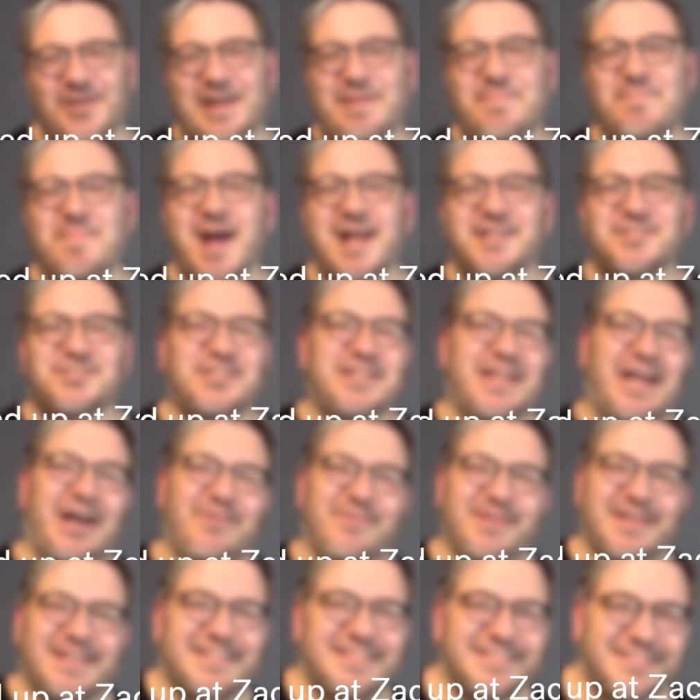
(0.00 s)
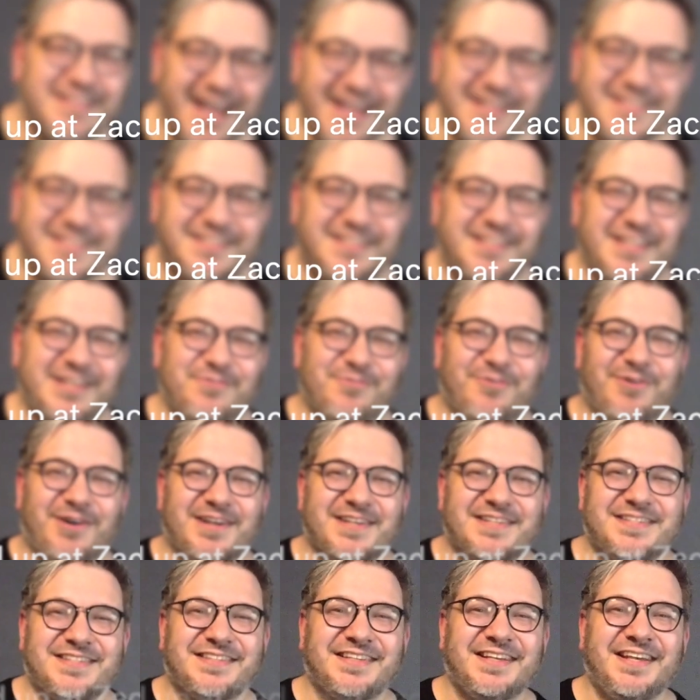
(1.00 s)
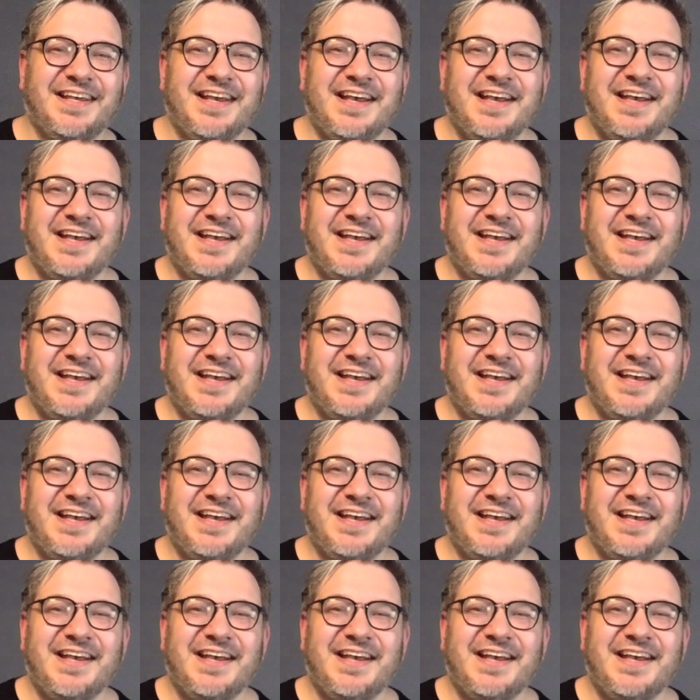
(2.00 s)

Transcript: Imagine how excited he was.